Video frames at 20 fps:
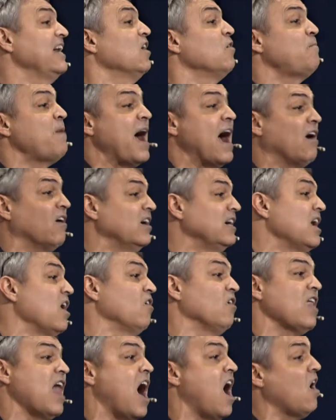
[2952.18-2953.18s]
no power in no
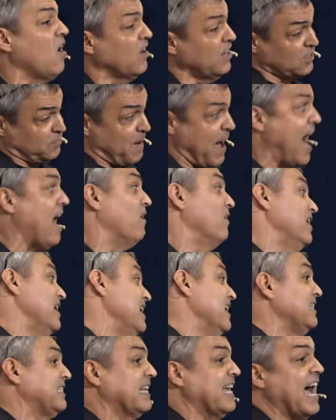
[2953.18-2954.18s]
law. There's power in
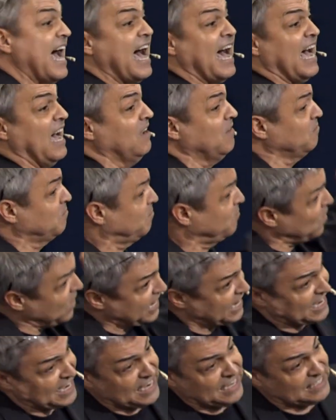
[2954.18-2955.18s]
this guy. I'm
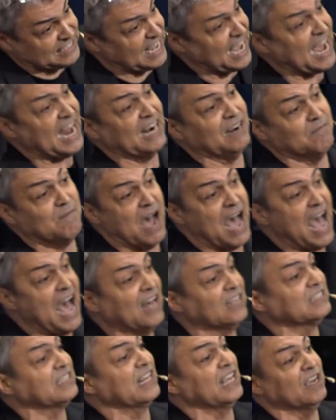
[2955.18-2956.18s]
bringing this guy to my
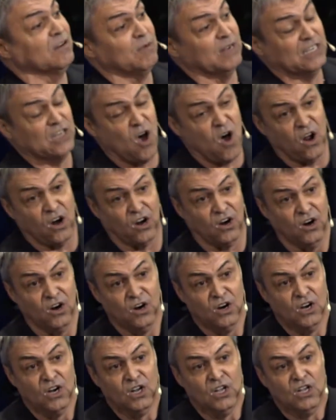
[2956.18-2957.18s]
house to heal my daughter.
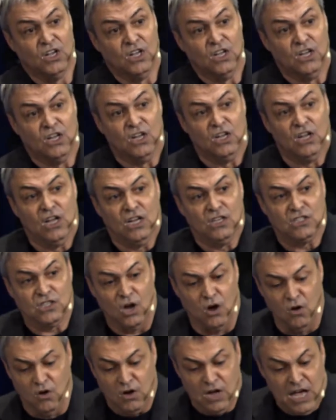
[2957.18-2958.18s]

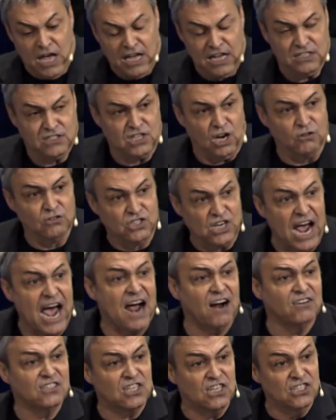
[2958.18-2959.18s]
So, so
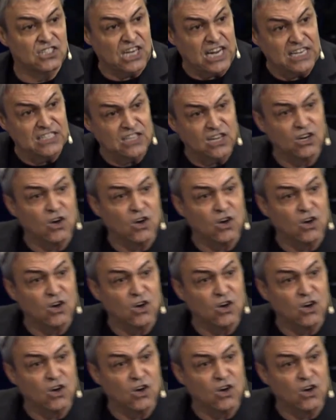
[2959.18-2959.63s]
Jairus and Jesus are